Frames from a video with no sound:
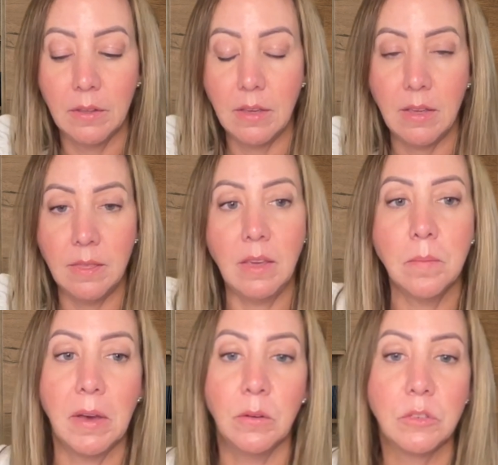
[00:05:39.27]
in the
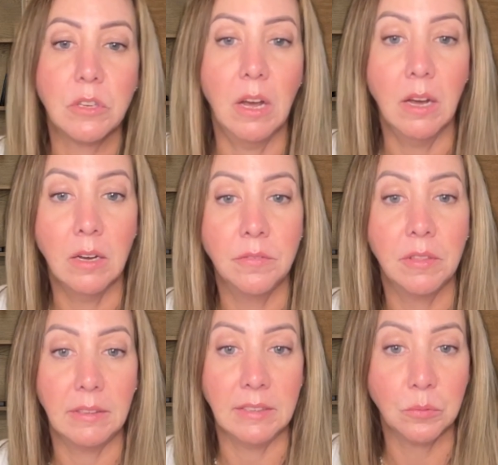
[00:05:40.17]
amount of
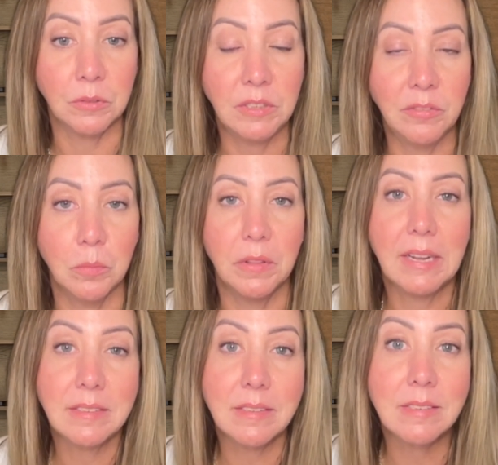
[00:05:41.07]
the lease receivable.
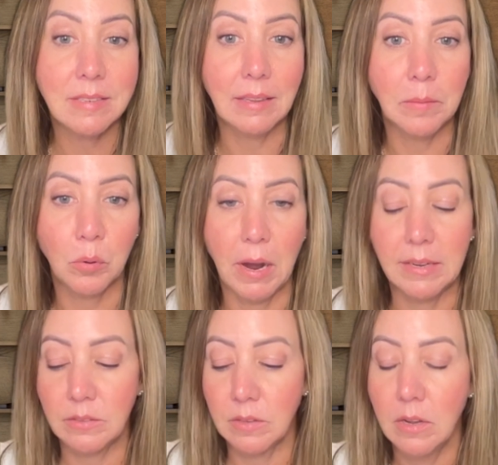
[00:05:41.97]
That's the selling
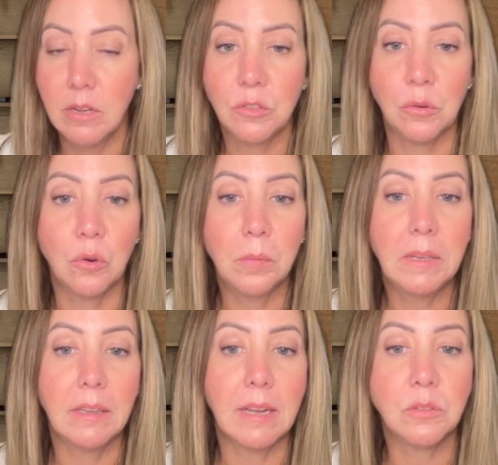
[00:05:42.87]
price. So
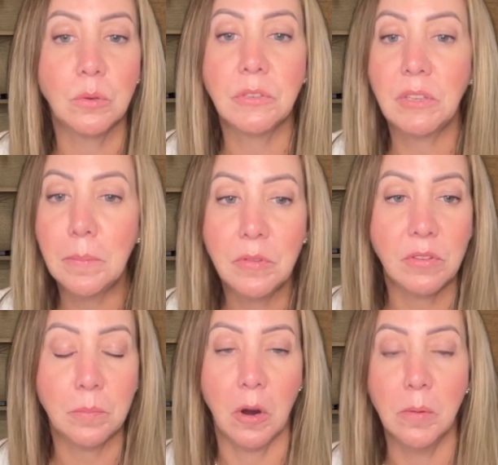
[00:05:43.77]
normally a lessor skips
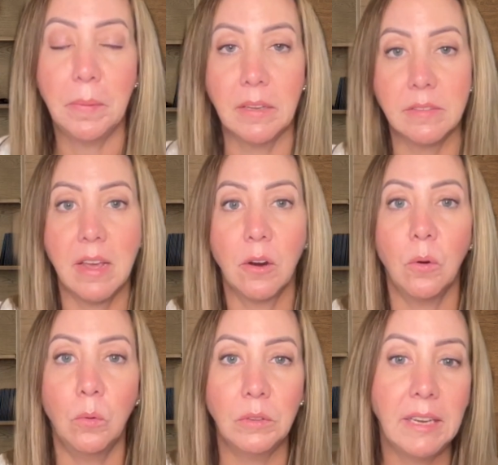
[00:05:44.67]
this part because they are
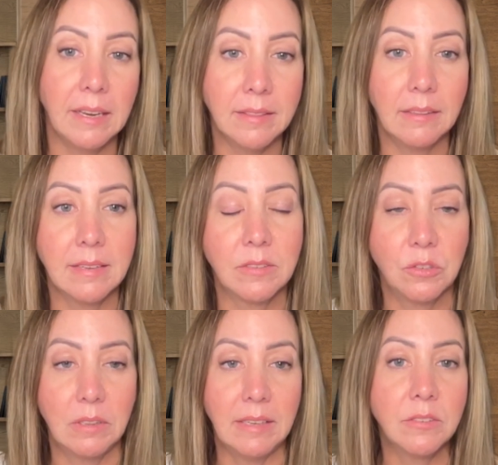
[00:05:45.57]
only in the
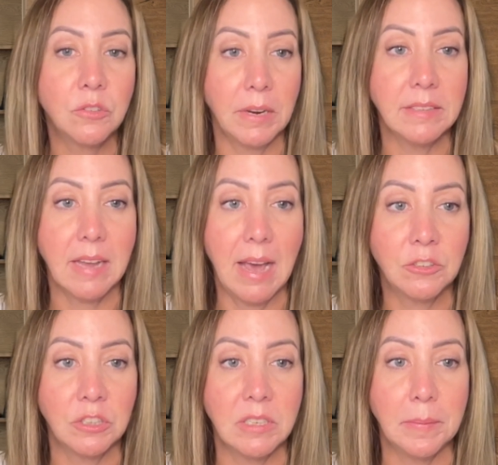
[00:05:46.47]
lease
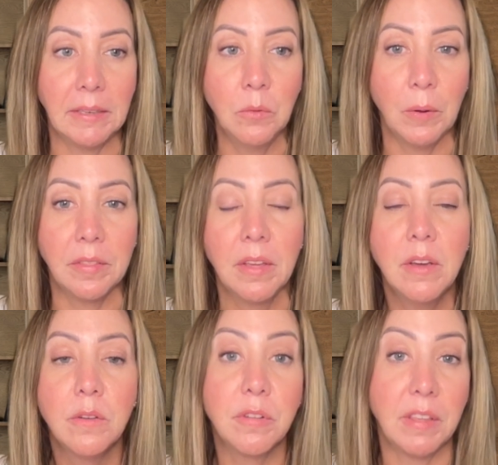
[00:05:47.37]
transaction to begin with
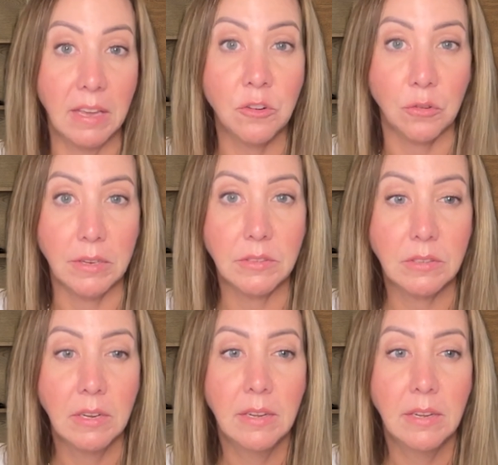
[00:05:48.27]
for the interest.